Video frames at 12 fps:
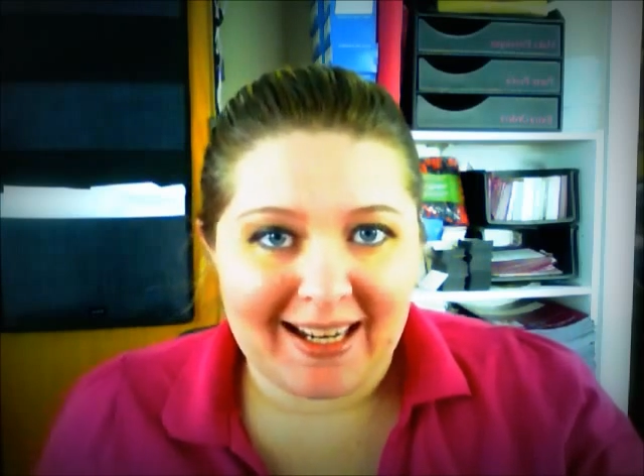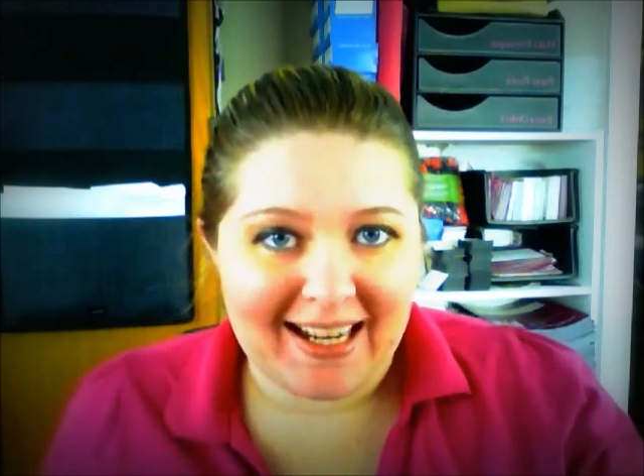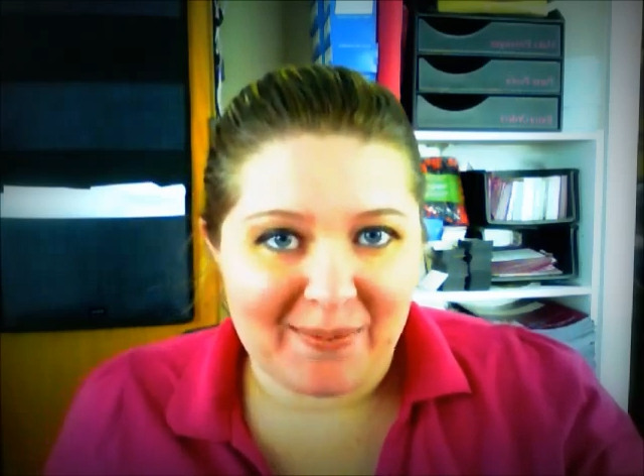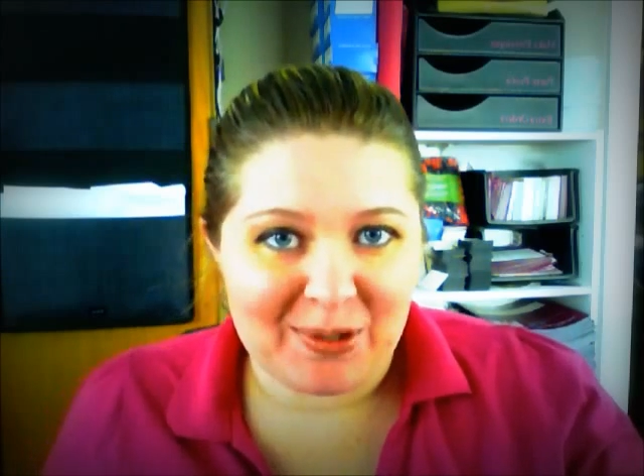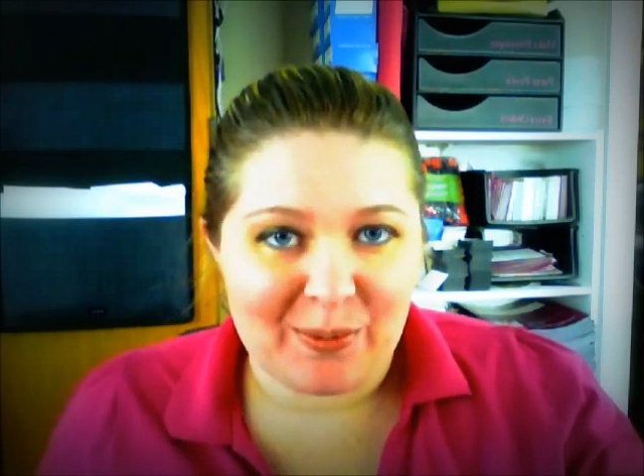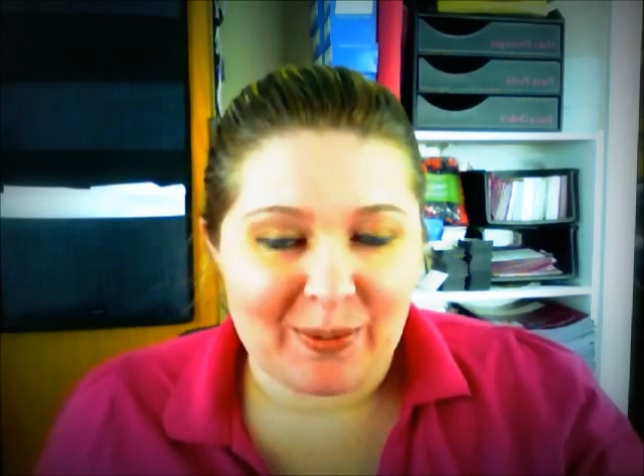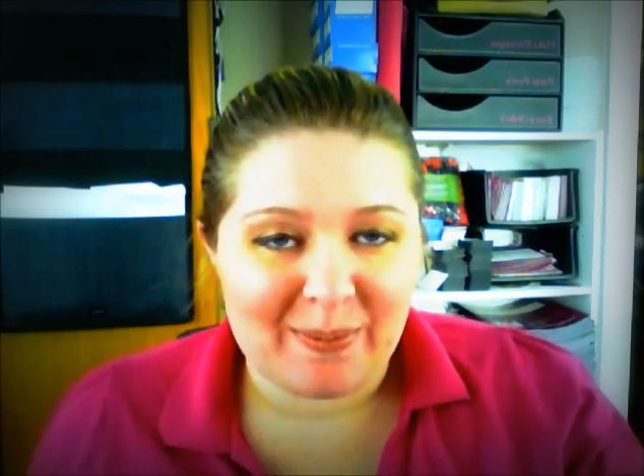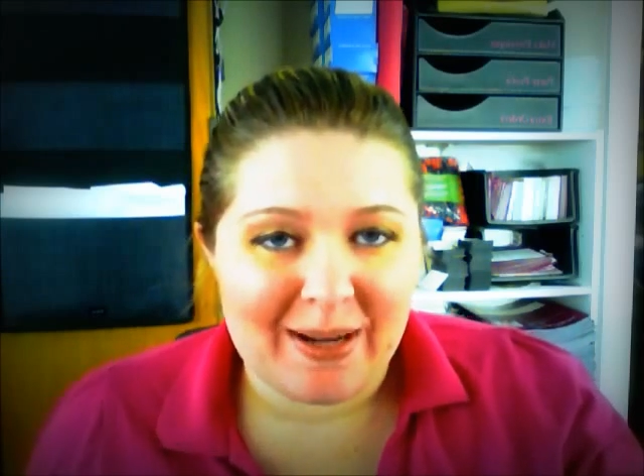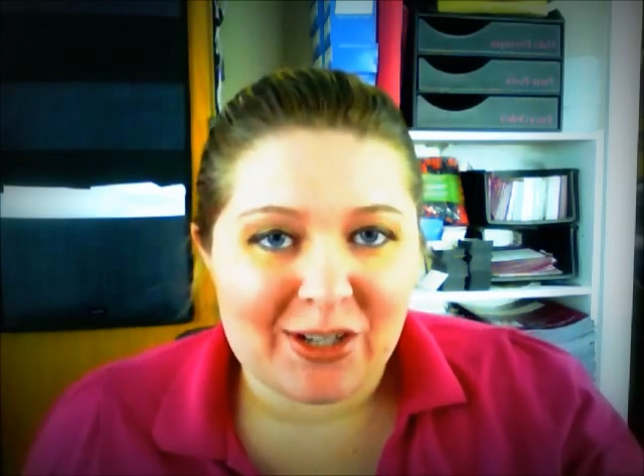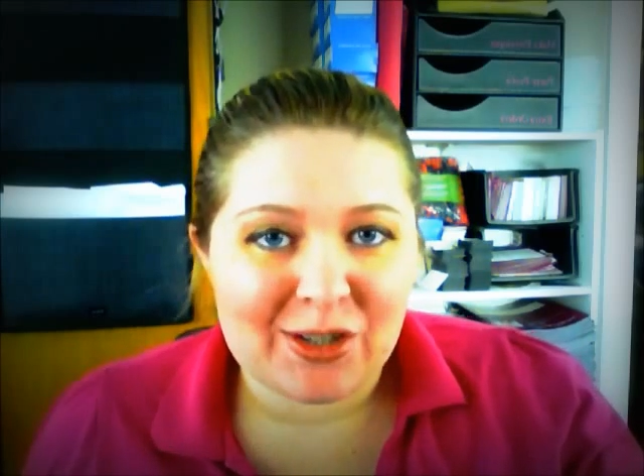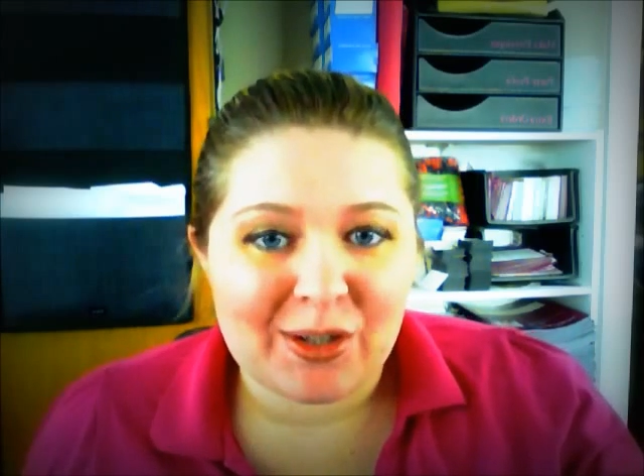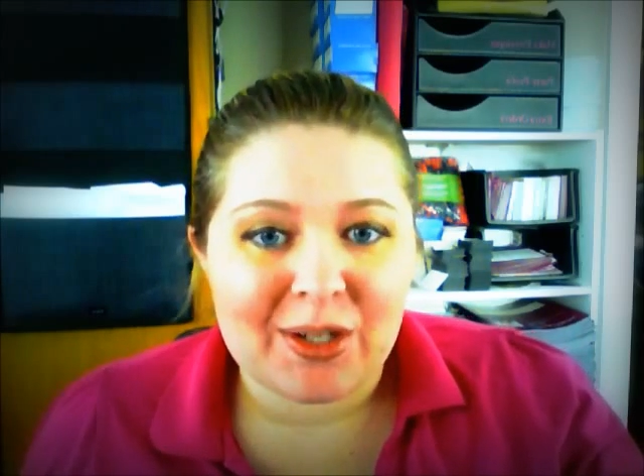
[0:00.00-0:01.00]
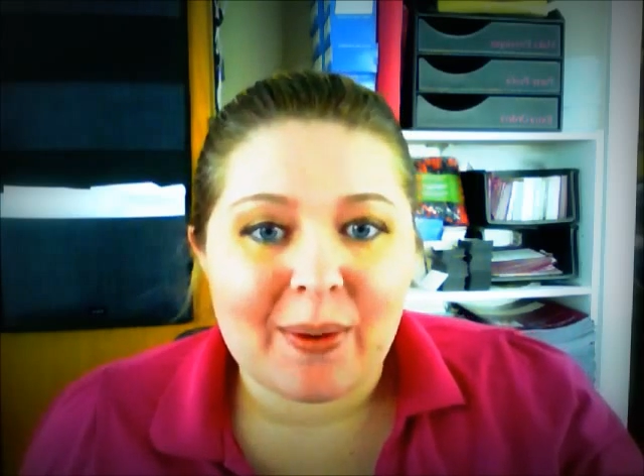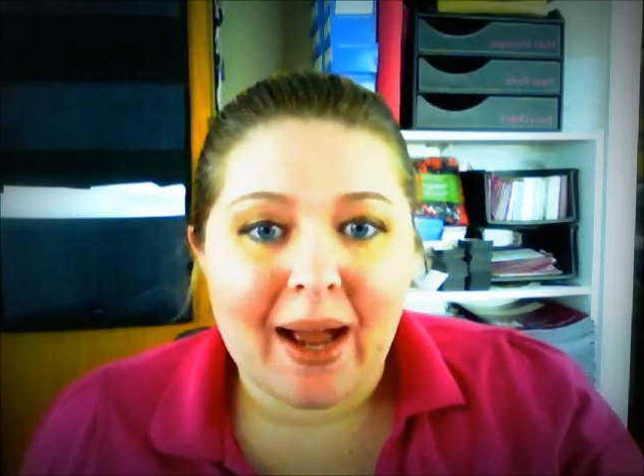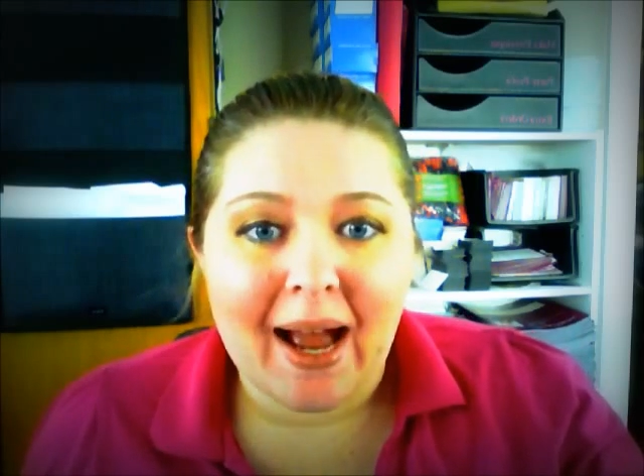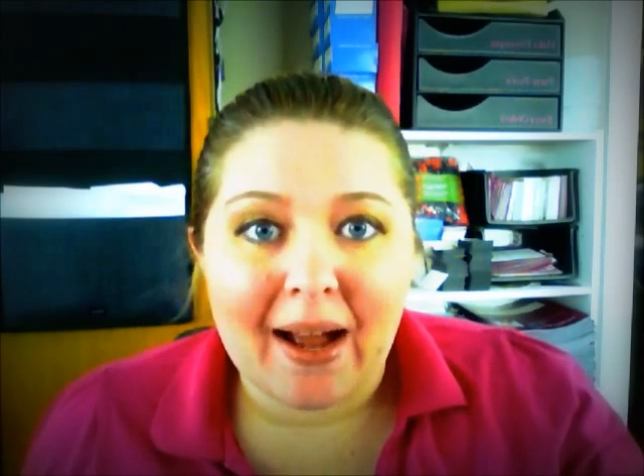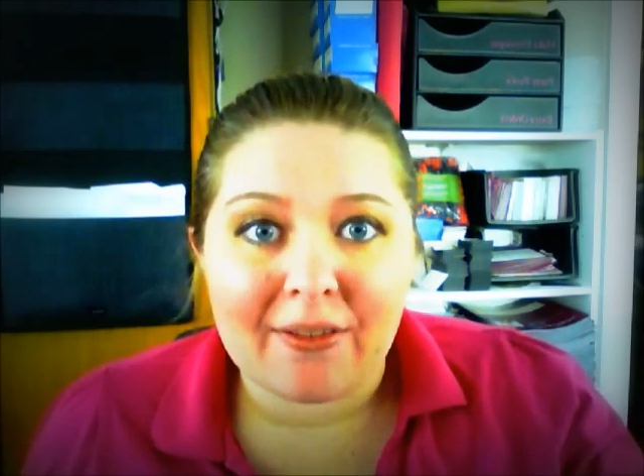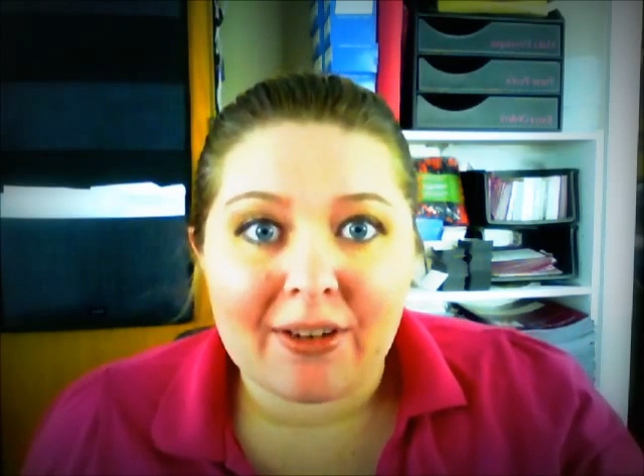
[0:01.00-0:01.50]
games, you want to make sure you
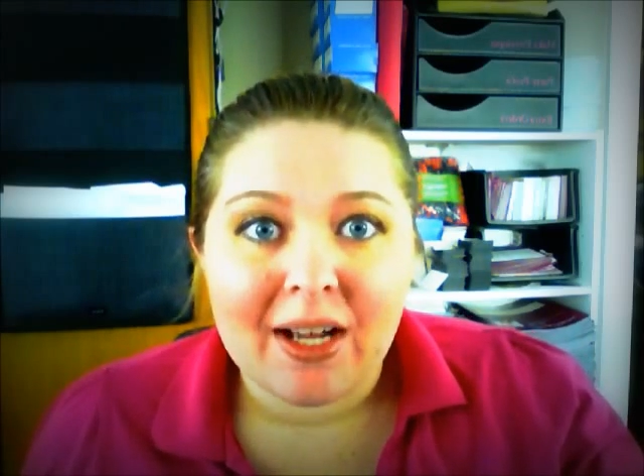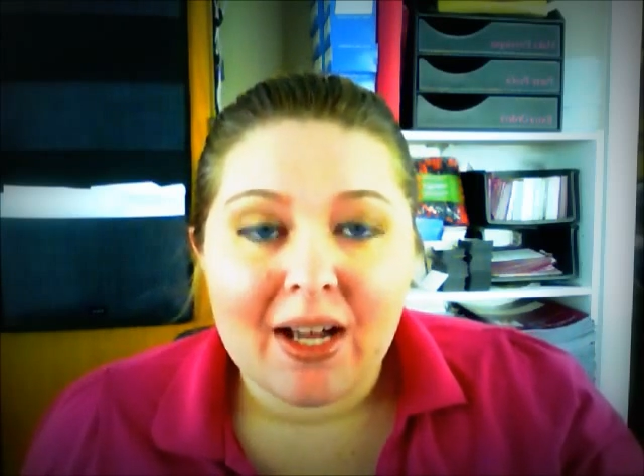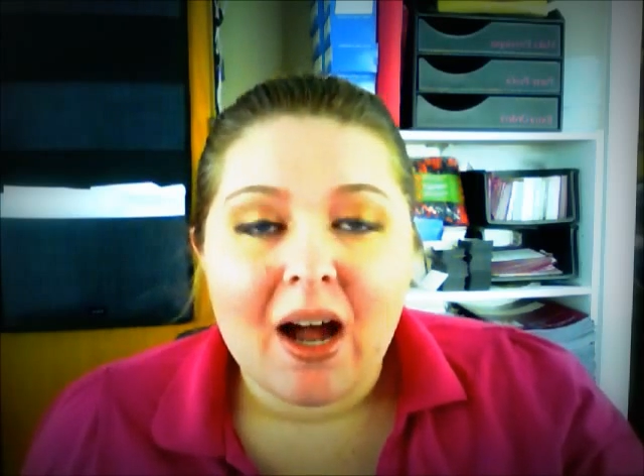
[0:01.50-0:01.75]
have